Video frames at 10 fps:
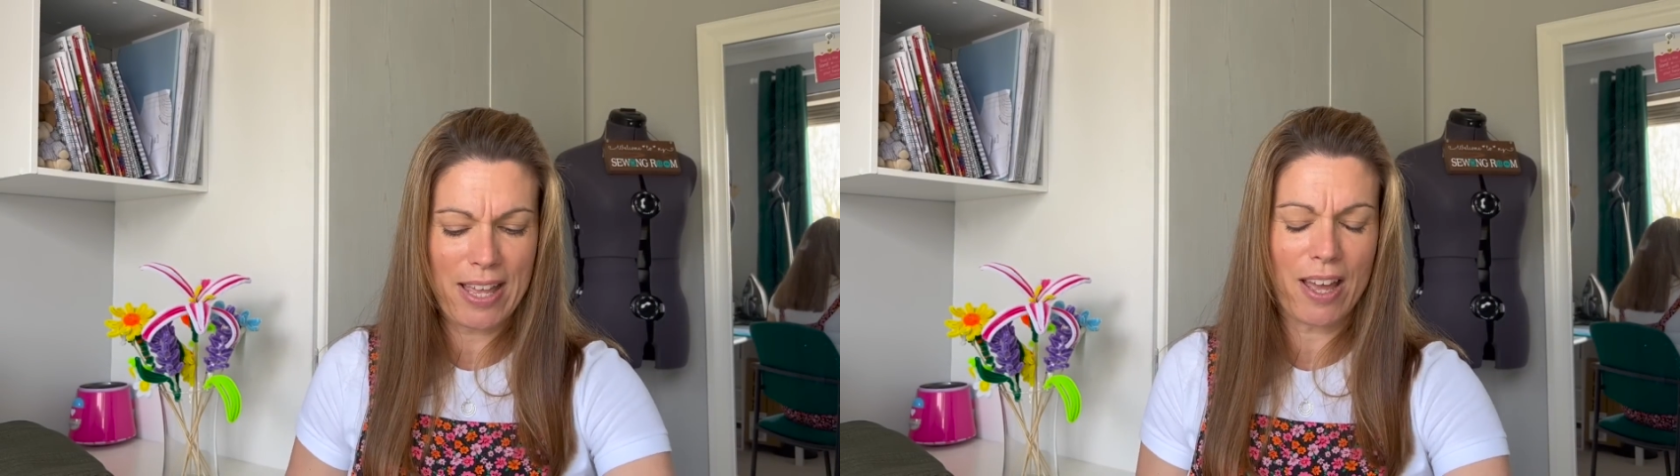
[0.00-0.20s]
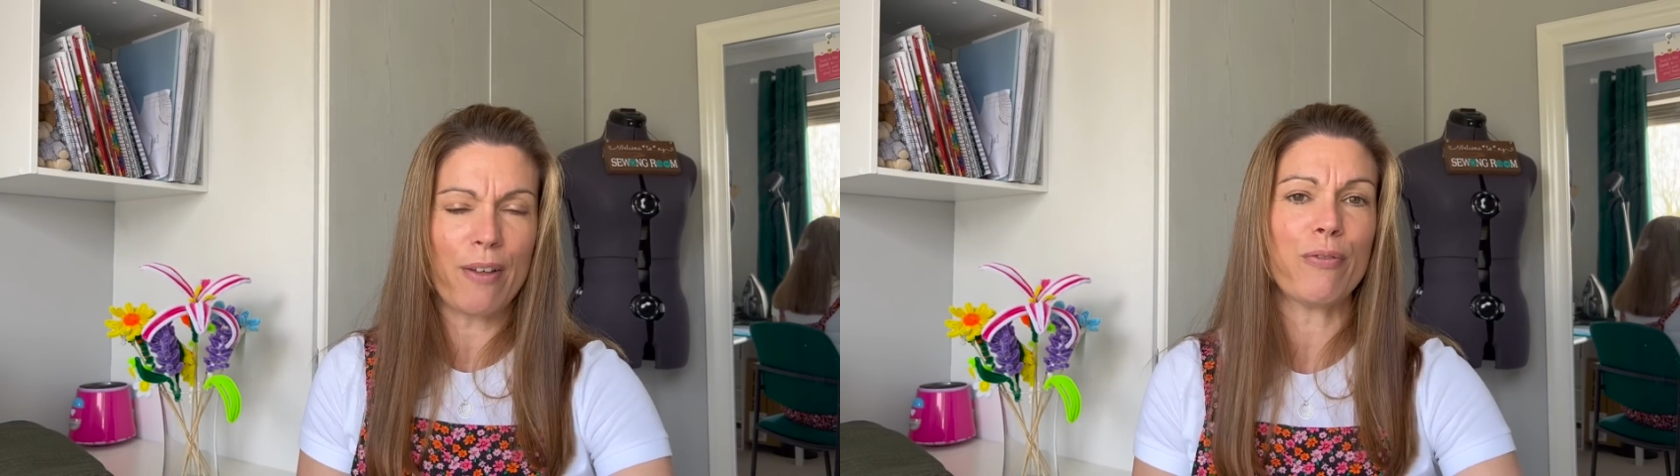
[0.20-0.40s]

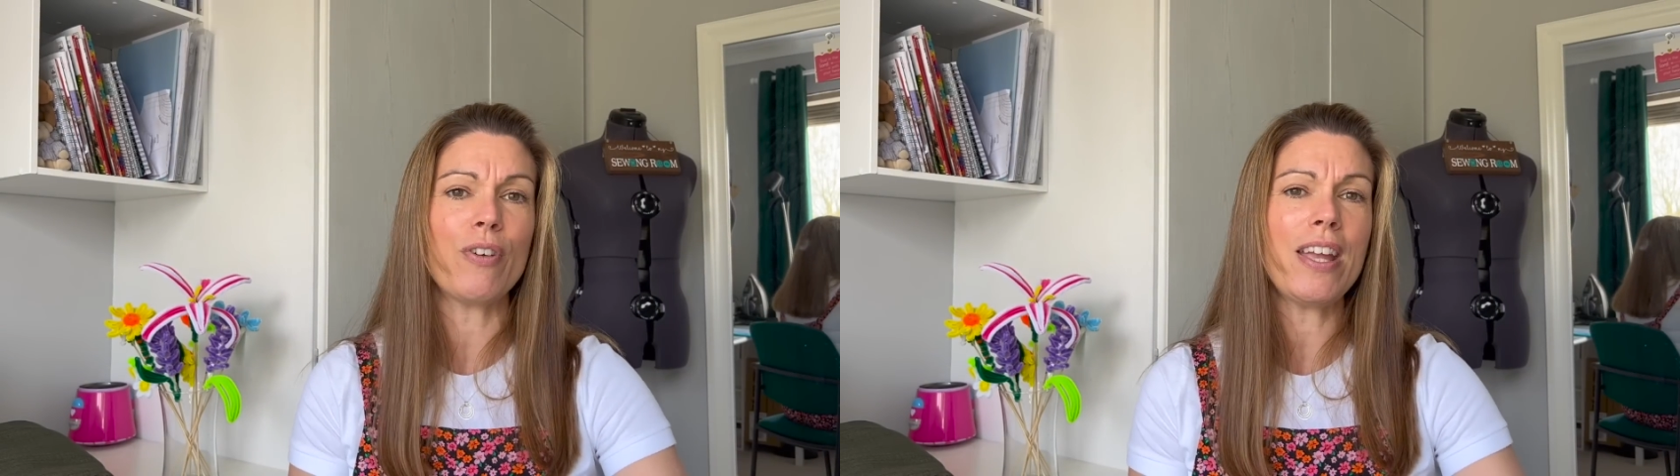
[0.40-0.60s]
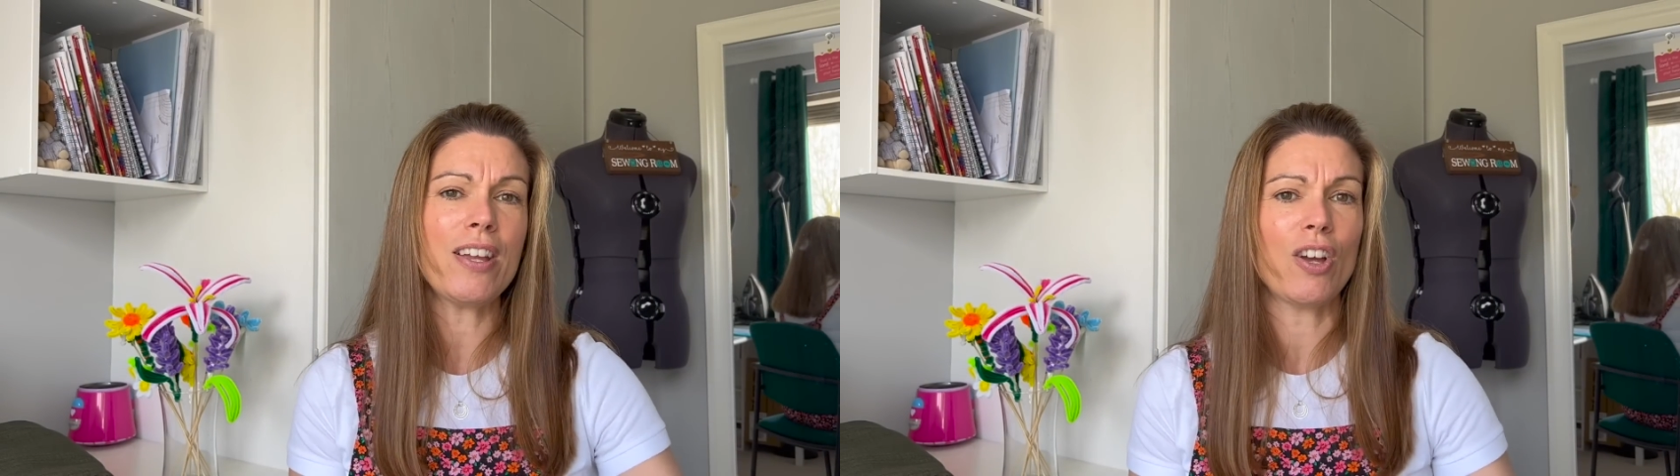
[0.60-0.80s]

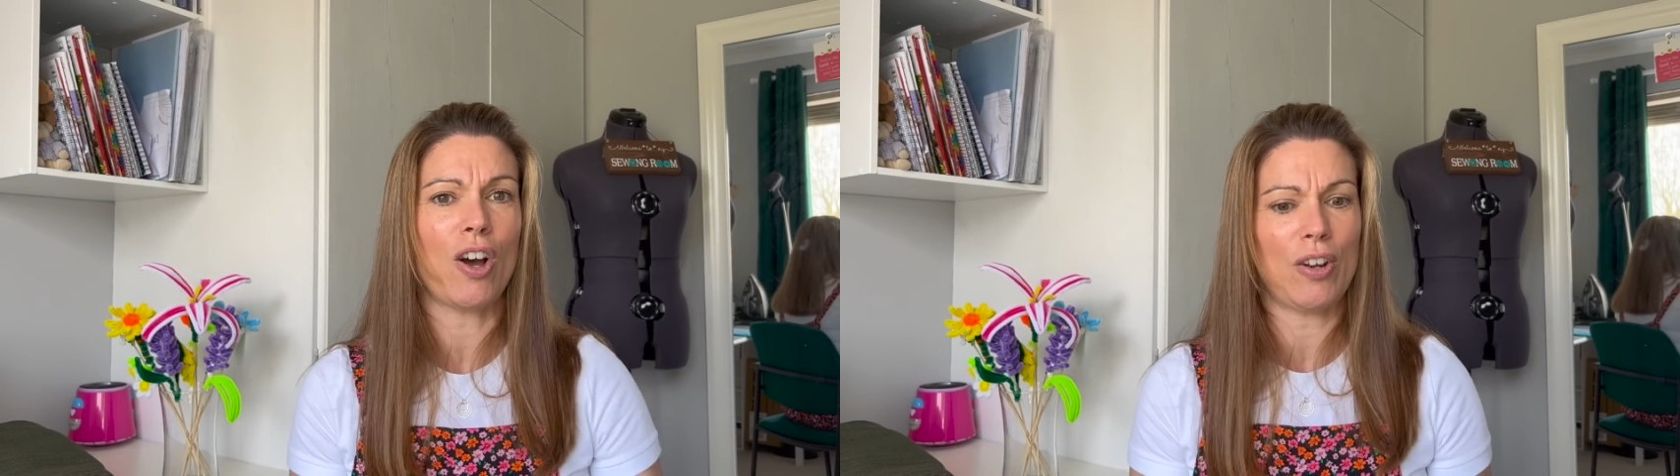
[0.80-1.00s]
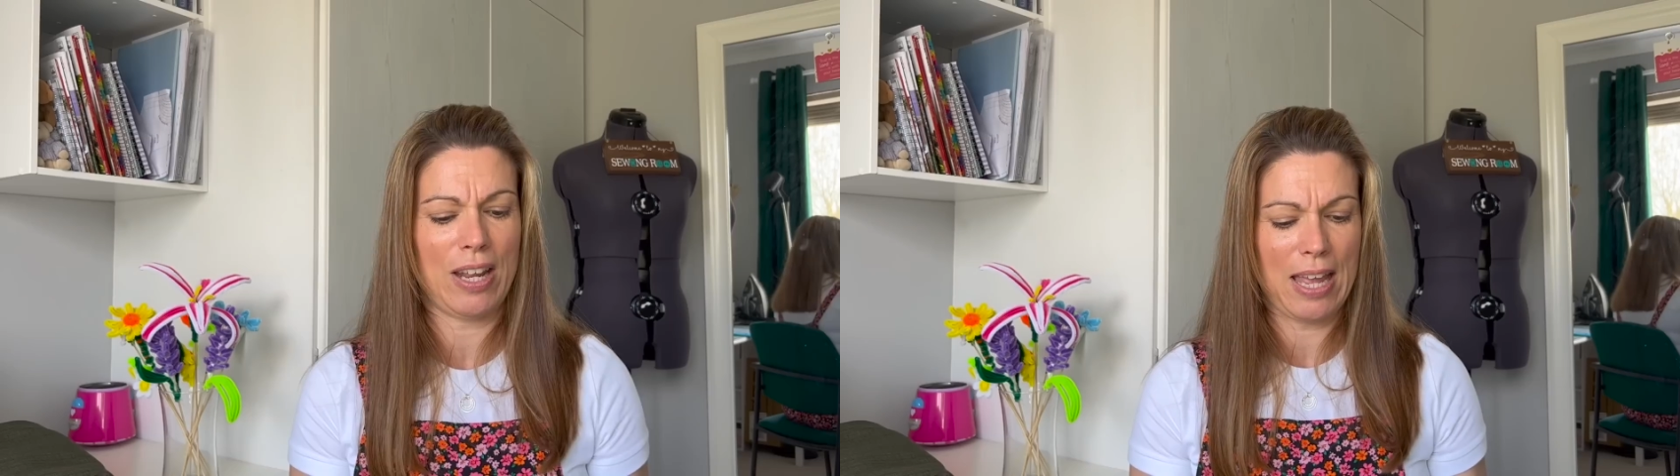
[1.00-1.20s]
Guthrie
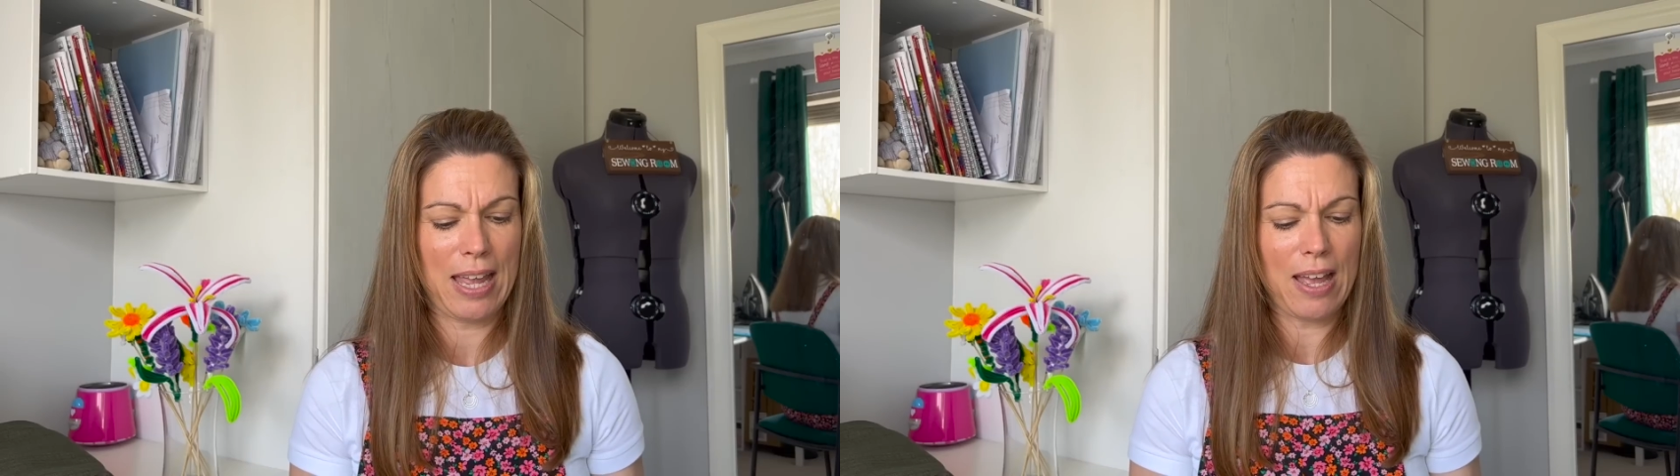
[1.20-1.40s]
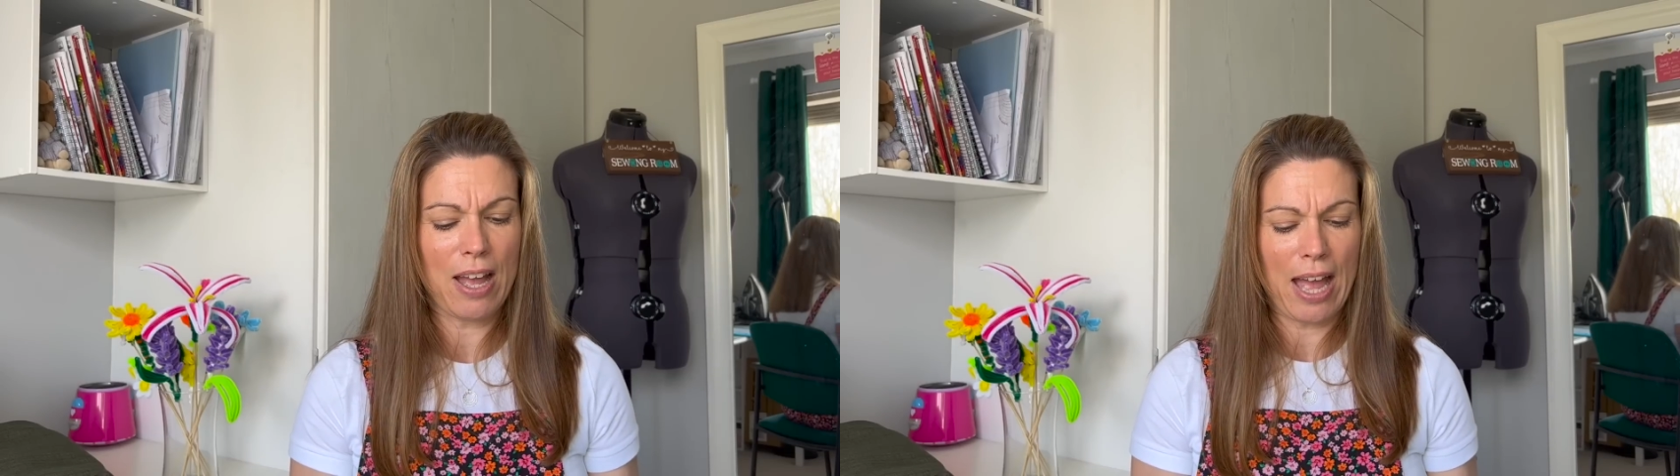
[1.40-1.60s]
Garni